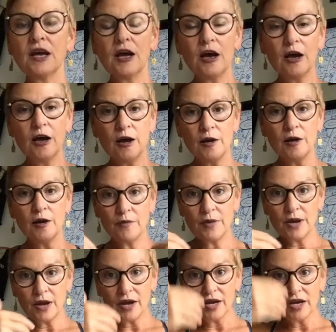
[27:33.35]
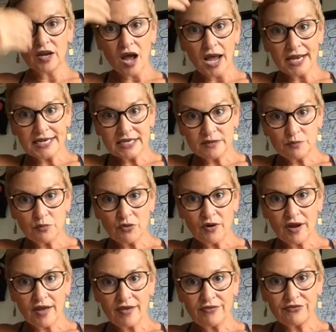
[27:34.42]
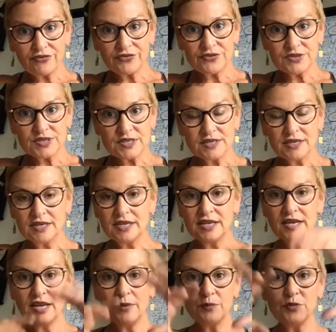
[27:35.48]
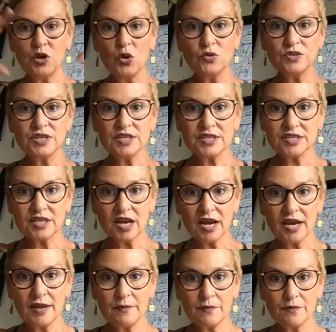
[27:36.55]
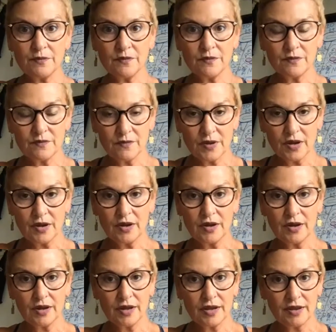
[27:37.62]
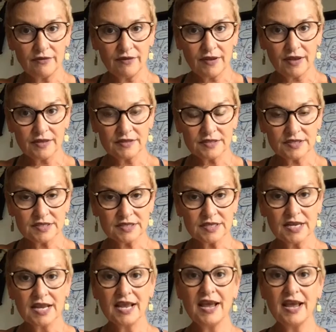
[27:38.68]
guided breaths, hypnosis type events,